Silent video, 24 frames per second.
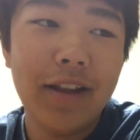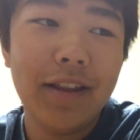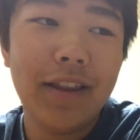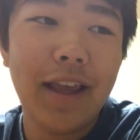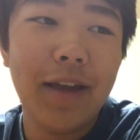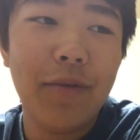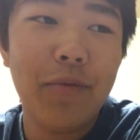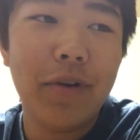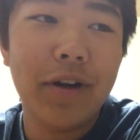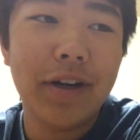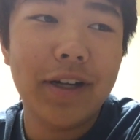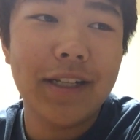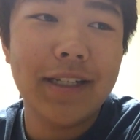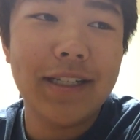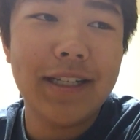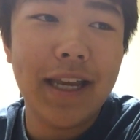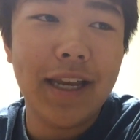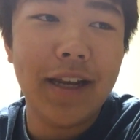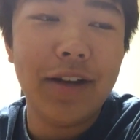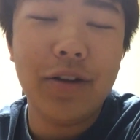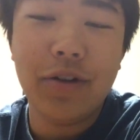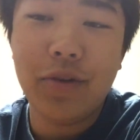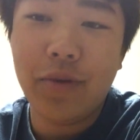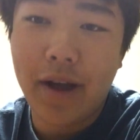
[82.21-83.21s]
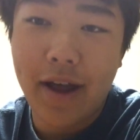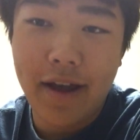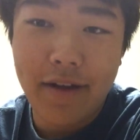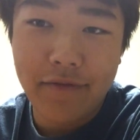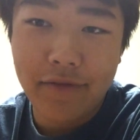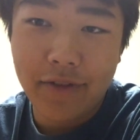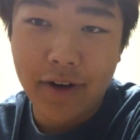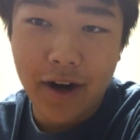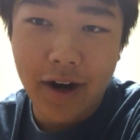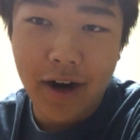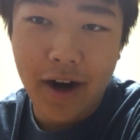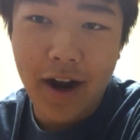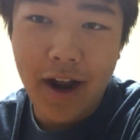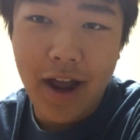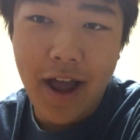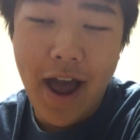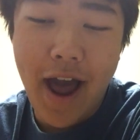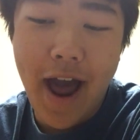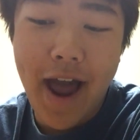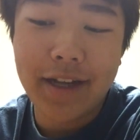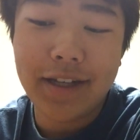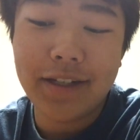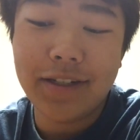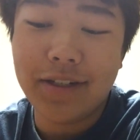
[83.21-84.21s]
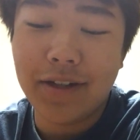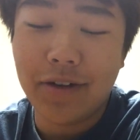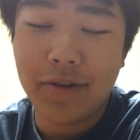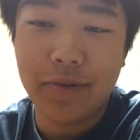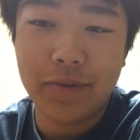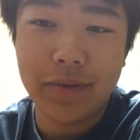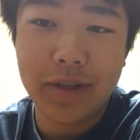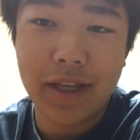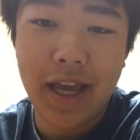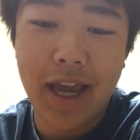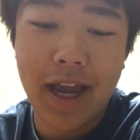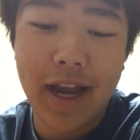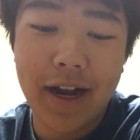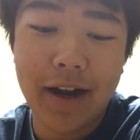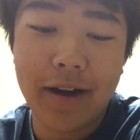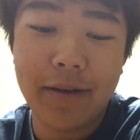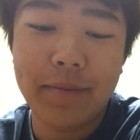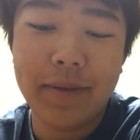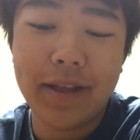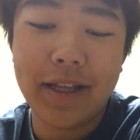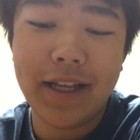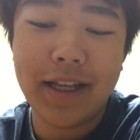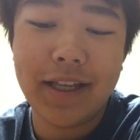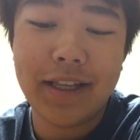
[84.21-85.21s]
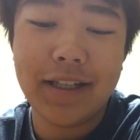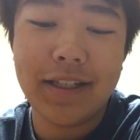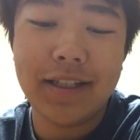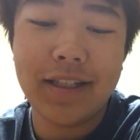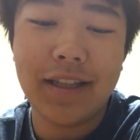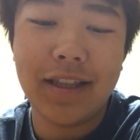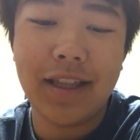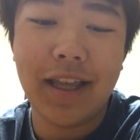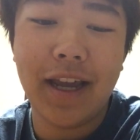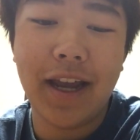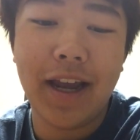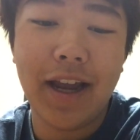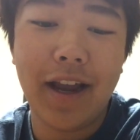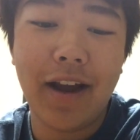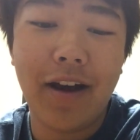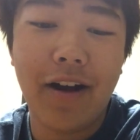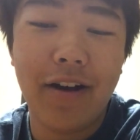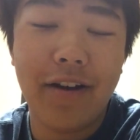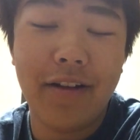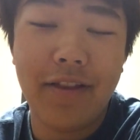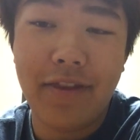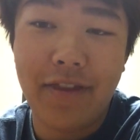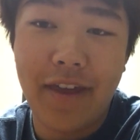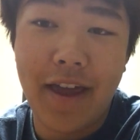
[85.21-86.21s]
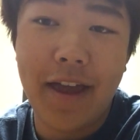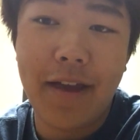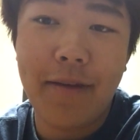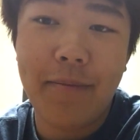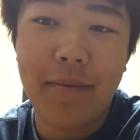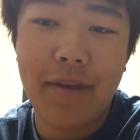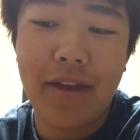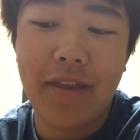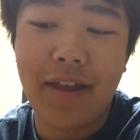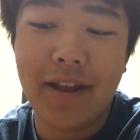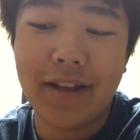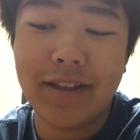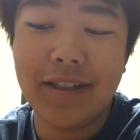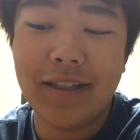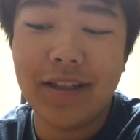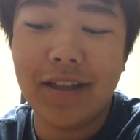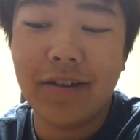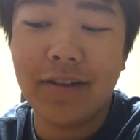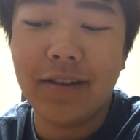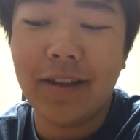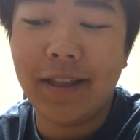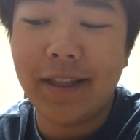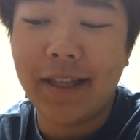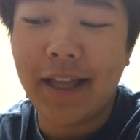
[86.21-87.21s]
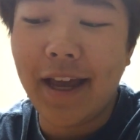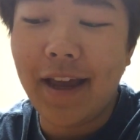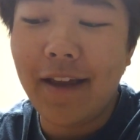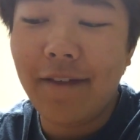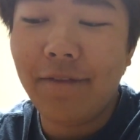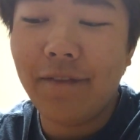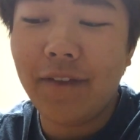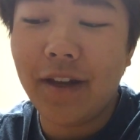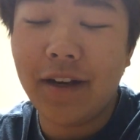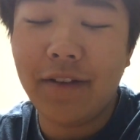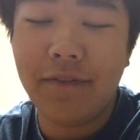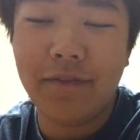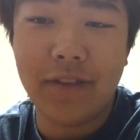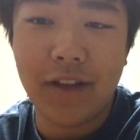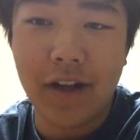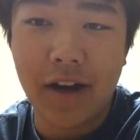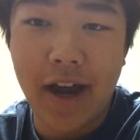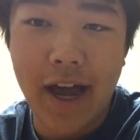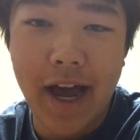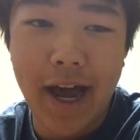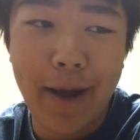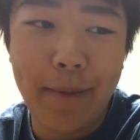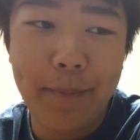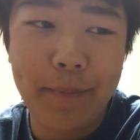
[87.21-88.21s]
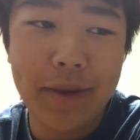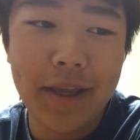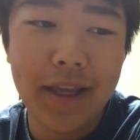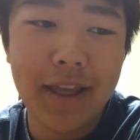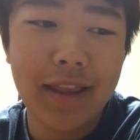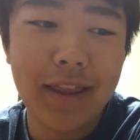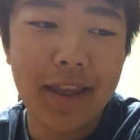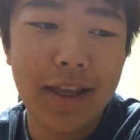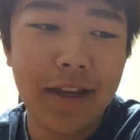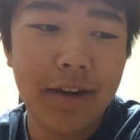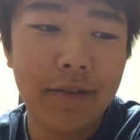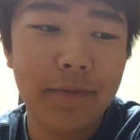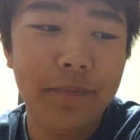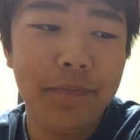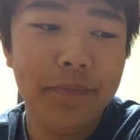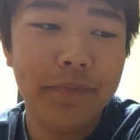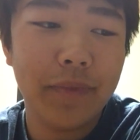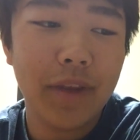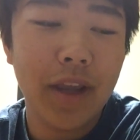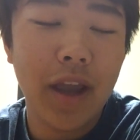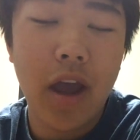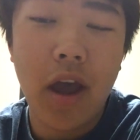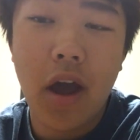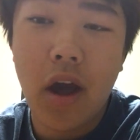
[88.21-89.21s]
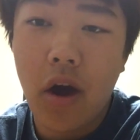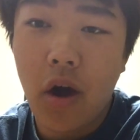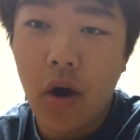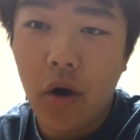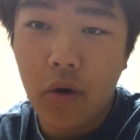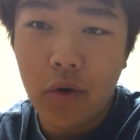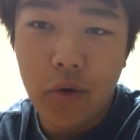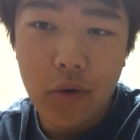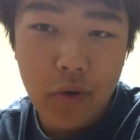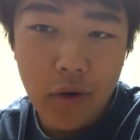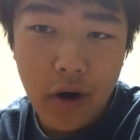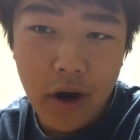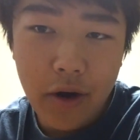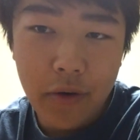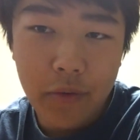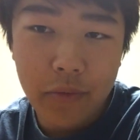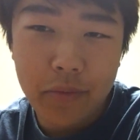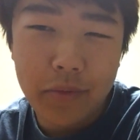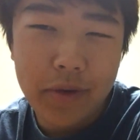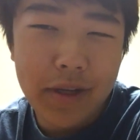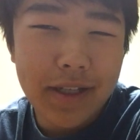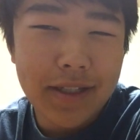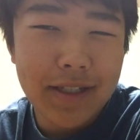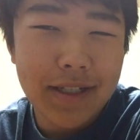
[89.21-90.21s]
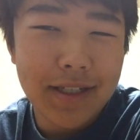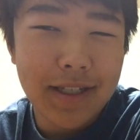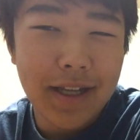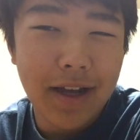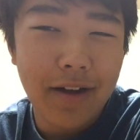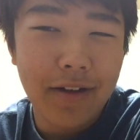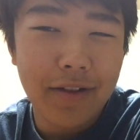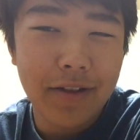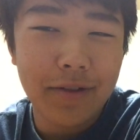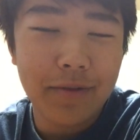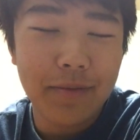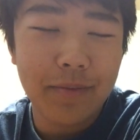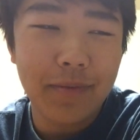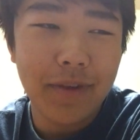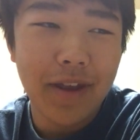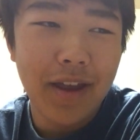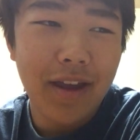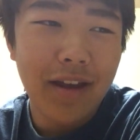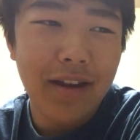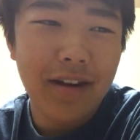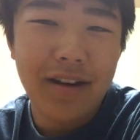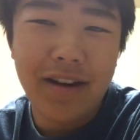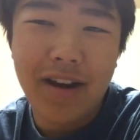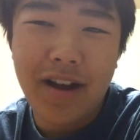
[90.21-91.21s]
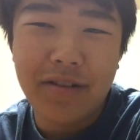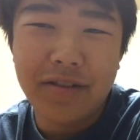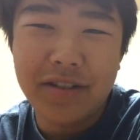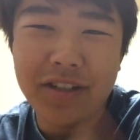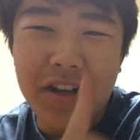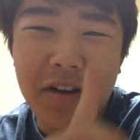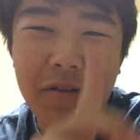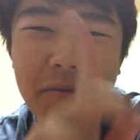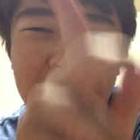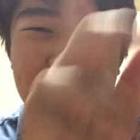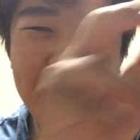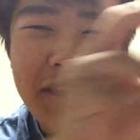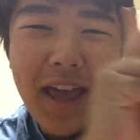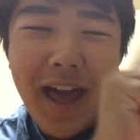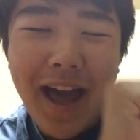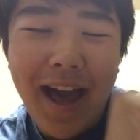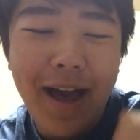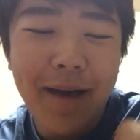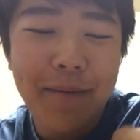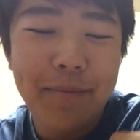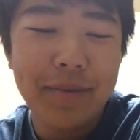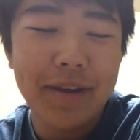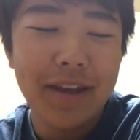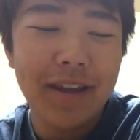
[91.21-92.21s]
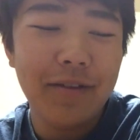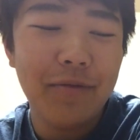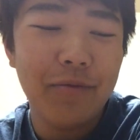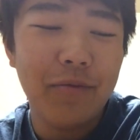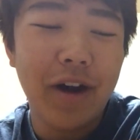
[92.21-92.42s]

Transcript: They want to date whoever. I don't care, because they are them and that's their life. And if they're happy, then who are we to tell them, no, don't be happy?